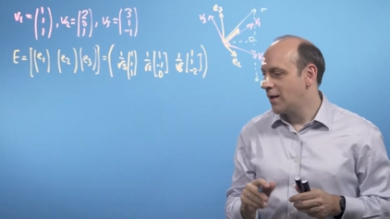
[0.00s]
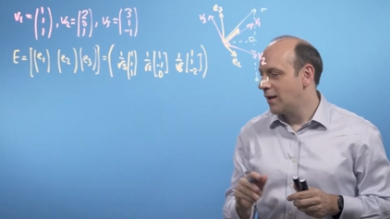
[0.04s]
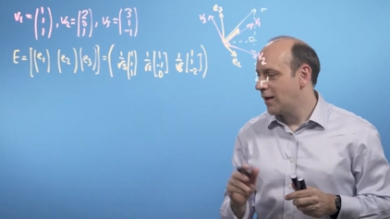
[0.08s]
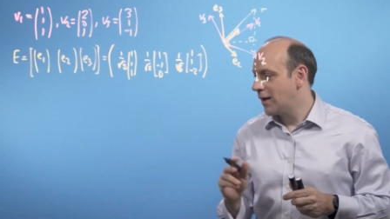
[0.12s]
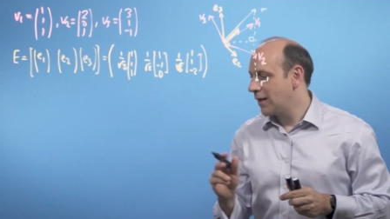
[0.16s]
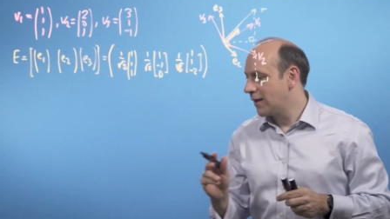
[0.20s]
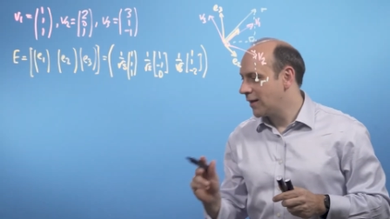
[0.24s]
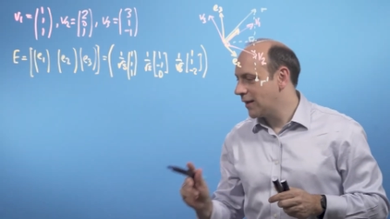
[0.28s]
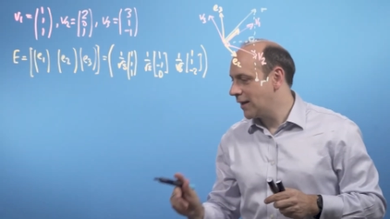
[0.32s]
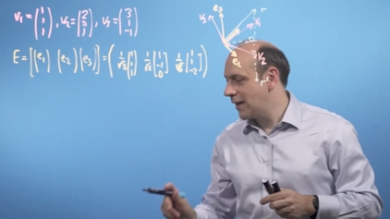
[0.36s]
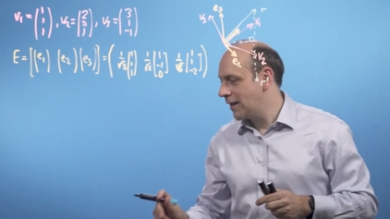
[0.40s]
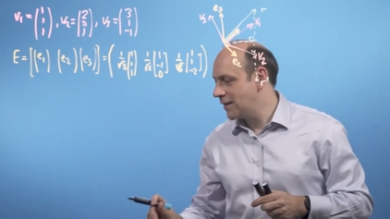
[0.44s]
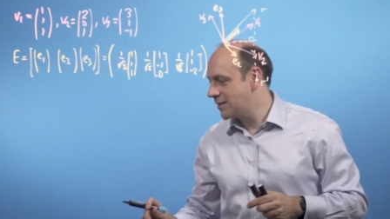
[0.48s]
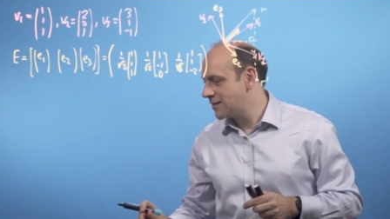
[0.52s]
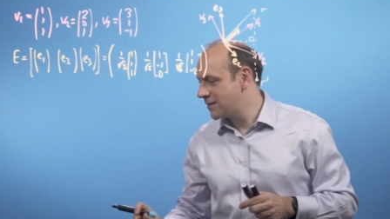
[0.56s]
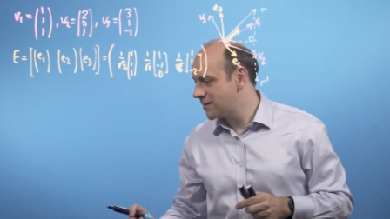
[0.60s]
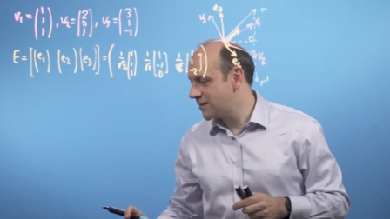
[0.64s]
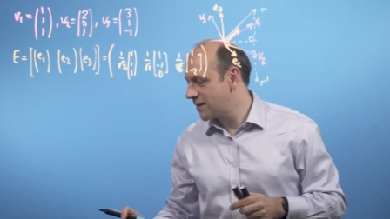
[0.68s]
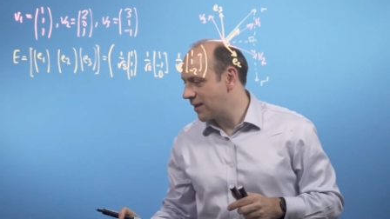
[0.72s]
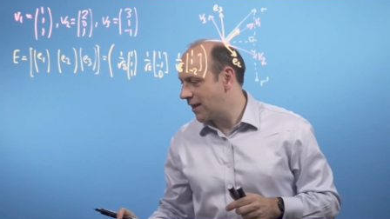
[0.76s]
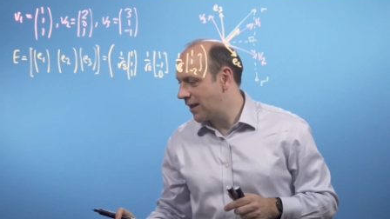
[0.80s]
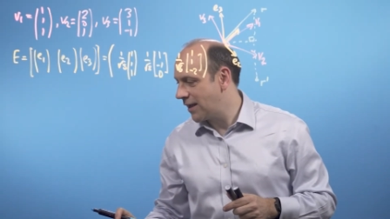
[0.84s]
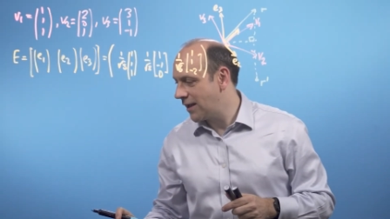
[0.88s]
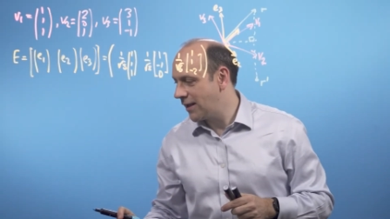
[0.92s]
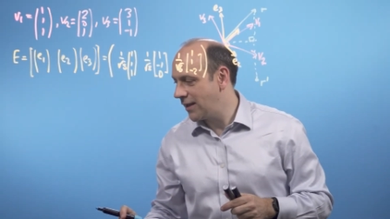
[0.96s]
And let's
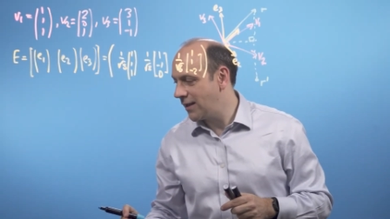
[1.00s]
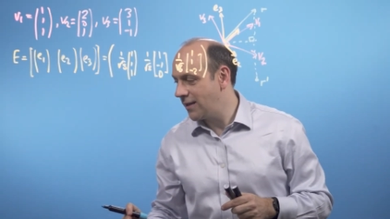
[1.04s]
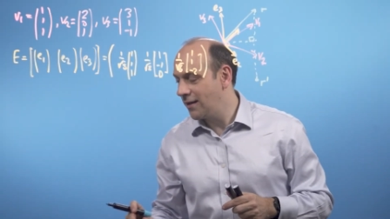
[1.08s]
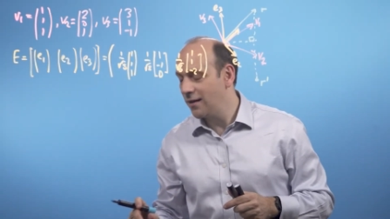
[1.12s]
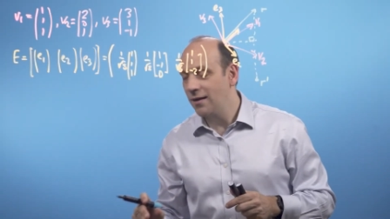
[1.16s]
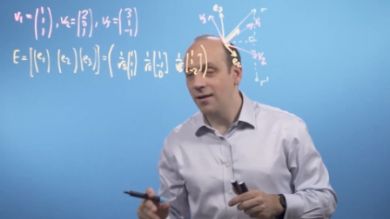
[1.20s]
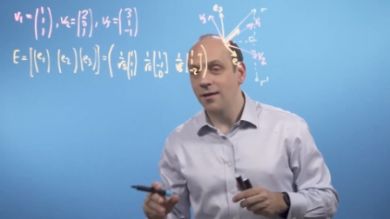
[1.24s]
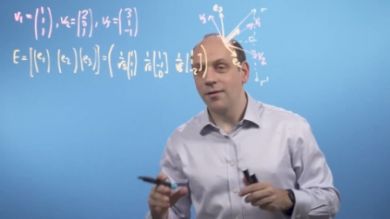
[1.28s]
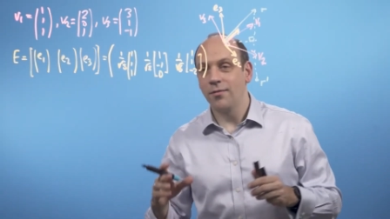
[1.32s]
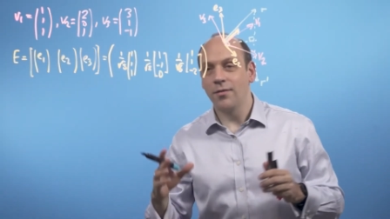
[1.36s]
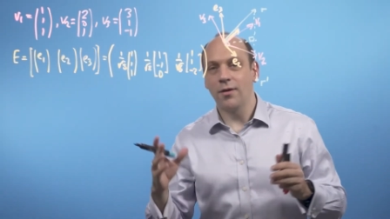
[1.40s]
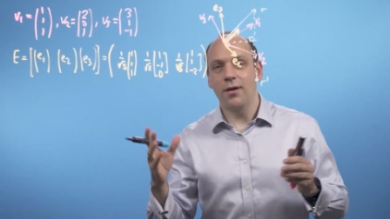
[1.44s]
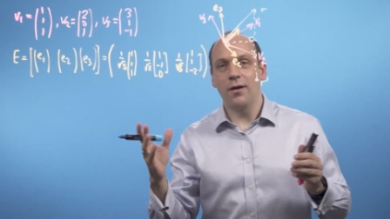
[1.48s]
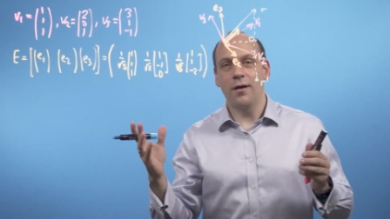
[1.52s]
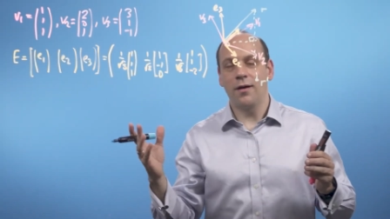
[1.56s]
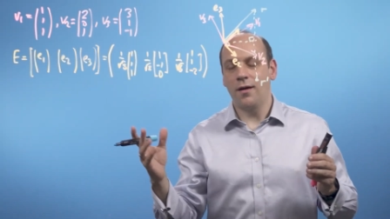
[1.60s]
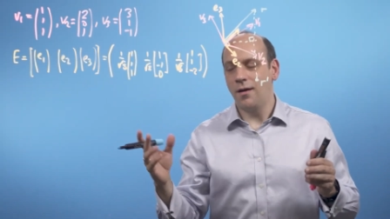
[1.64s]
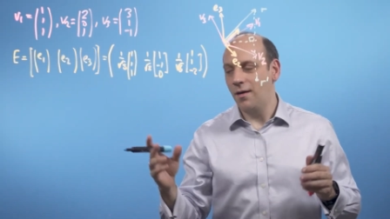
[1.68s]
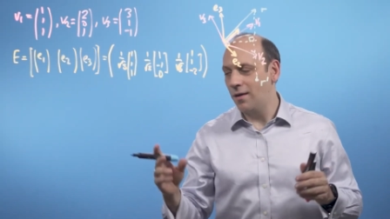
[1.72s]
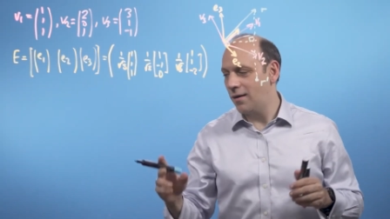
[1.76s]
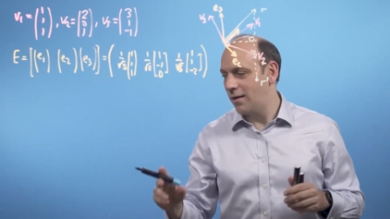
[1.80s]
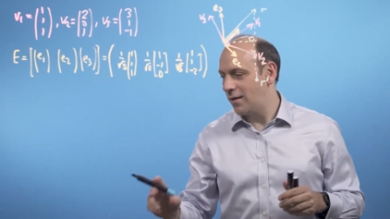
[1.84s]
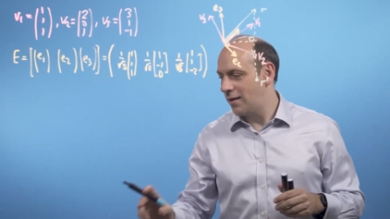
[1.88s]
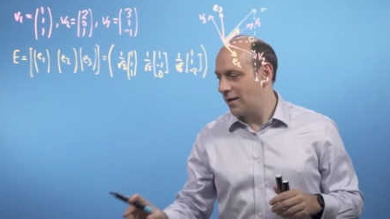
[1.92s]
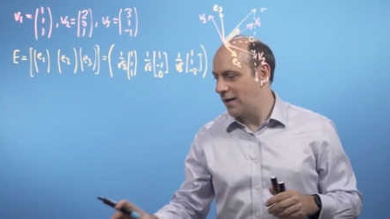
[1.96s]
say that
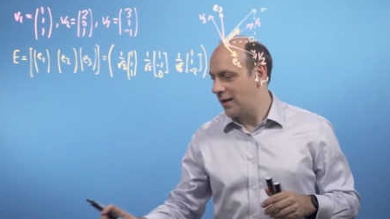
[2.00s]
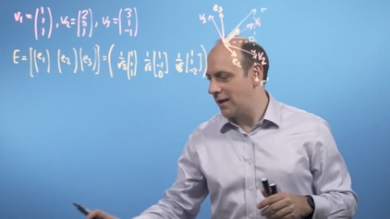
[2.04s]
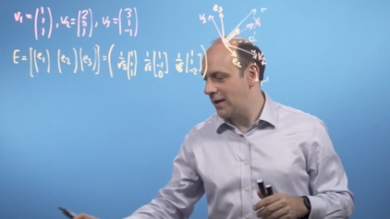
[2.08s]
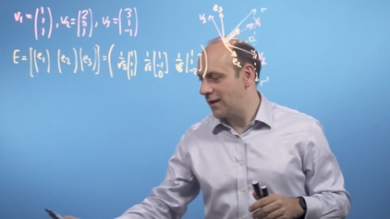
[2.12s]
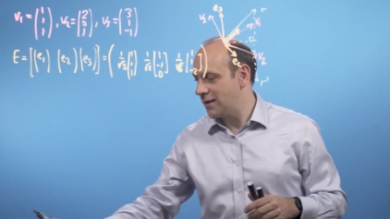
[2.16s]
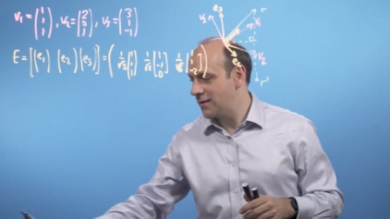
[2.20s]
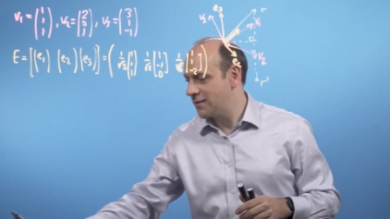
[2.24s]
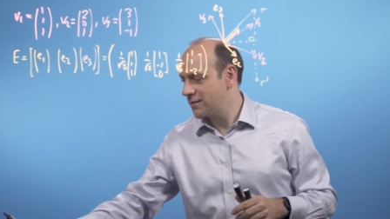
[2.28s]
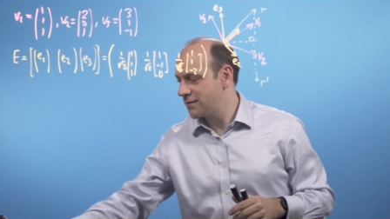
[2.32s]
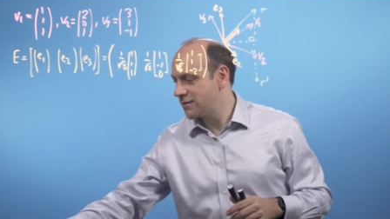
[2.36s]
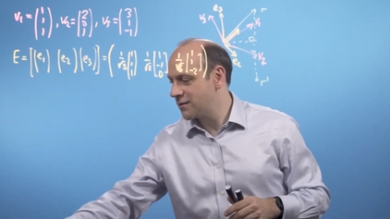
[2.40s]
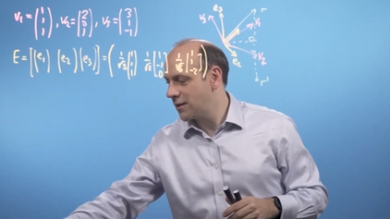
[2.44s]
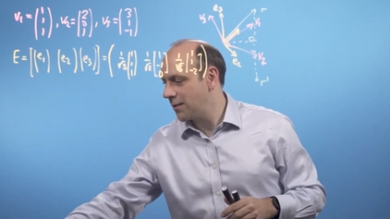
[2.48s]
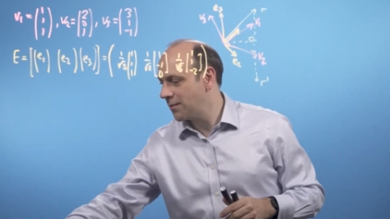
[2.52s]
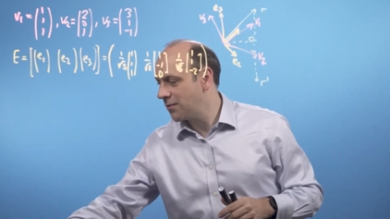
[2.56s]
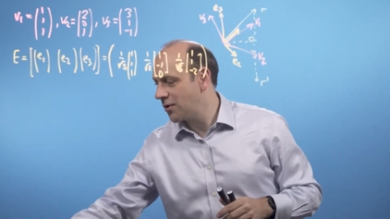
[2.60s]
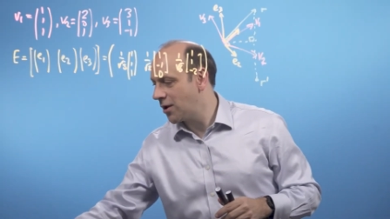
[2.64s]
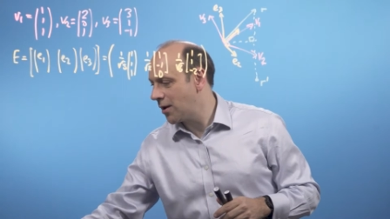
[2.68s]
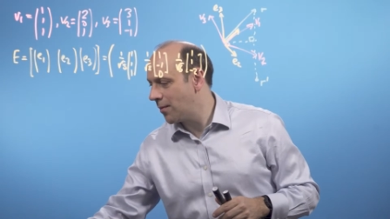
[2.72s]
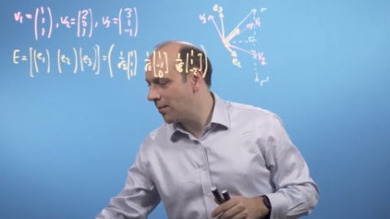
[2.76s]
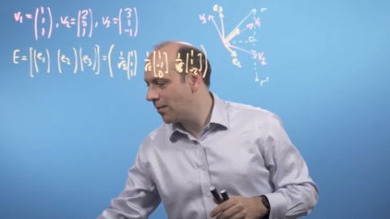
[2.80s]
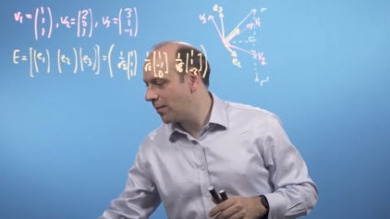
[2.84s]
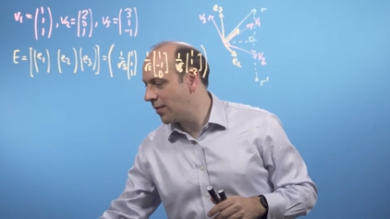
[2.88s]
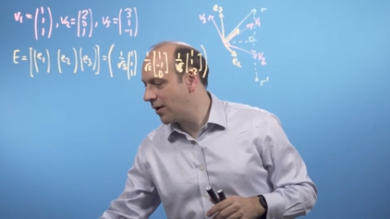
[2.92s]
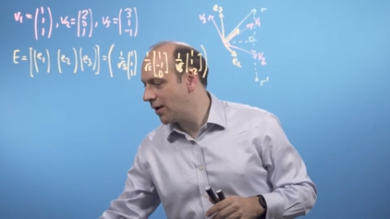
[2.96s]
R has some
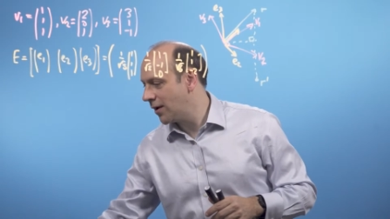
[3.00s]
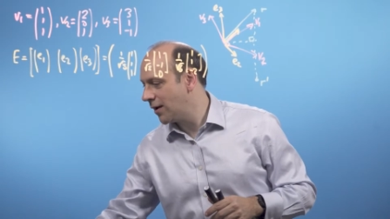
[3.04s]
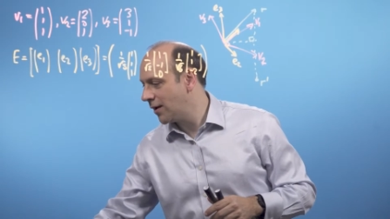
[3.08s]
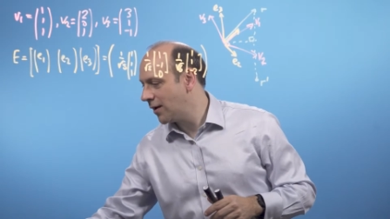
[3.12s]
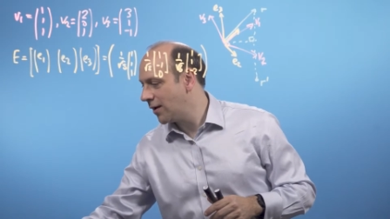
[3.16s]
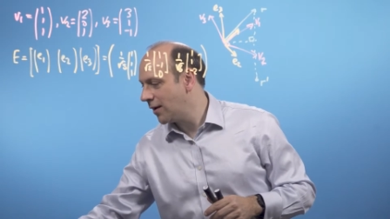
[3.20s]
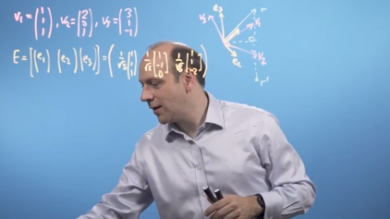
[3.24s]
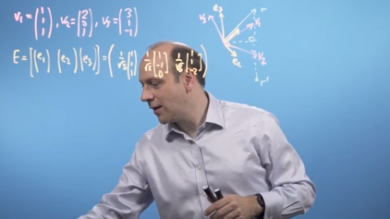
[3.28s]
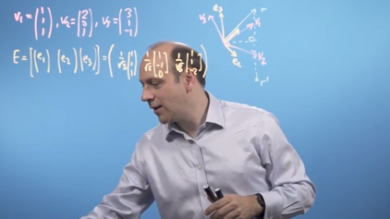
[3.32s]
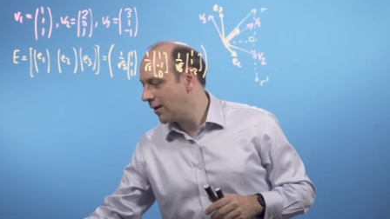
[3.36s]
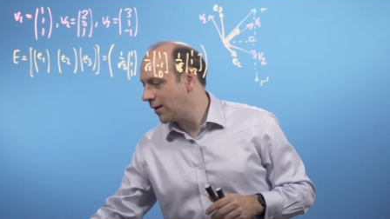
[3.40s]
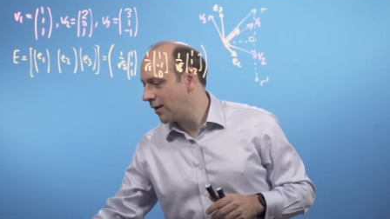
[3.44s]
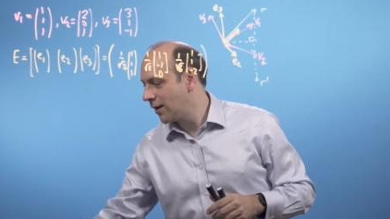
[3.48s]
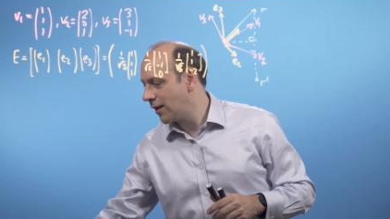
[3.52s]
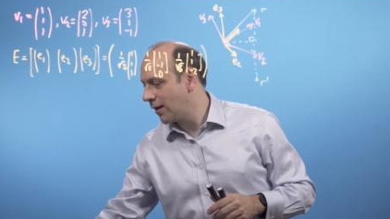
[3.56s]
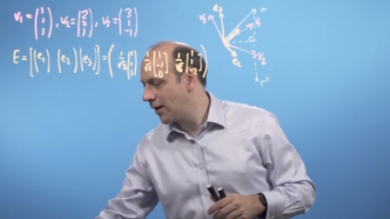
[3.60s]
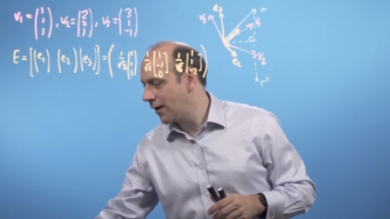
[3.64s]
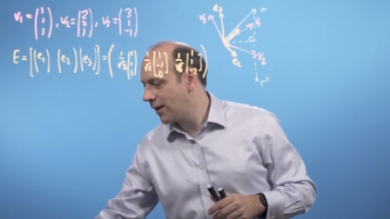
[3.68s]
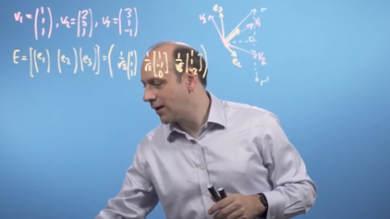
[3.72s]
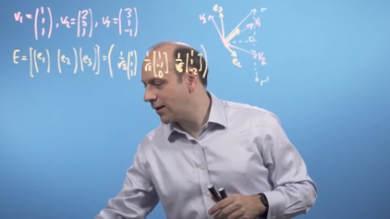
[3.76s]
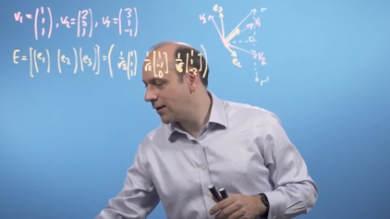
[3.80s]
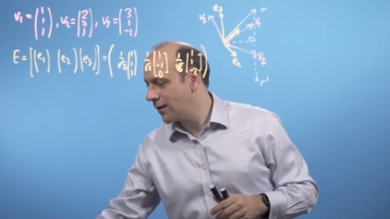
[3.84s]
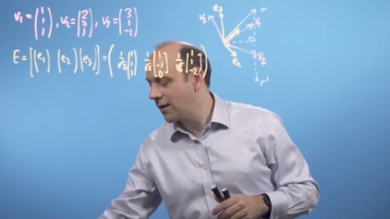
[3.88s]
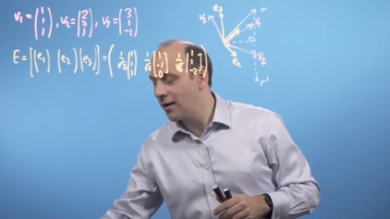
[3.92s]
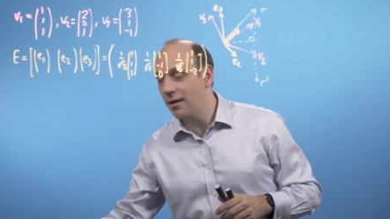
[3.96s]
number
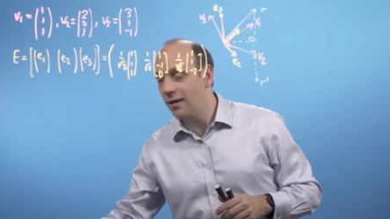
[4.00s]
like,